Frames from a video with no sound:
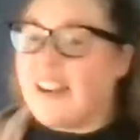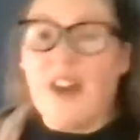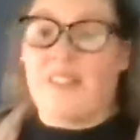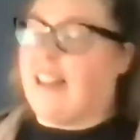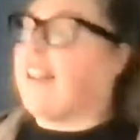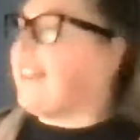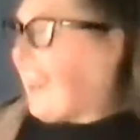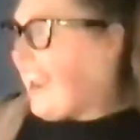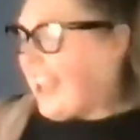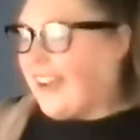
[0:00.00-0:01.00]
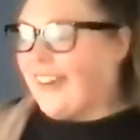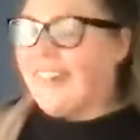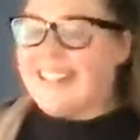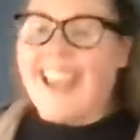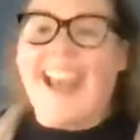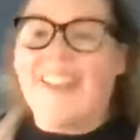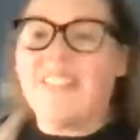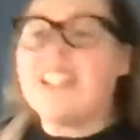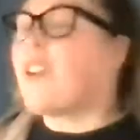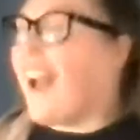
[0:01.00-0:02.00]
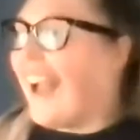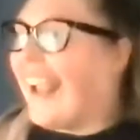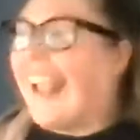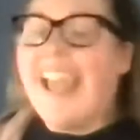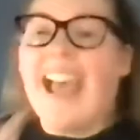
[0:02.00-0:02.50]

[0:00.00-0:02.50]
no, thank you. Yeah, we try.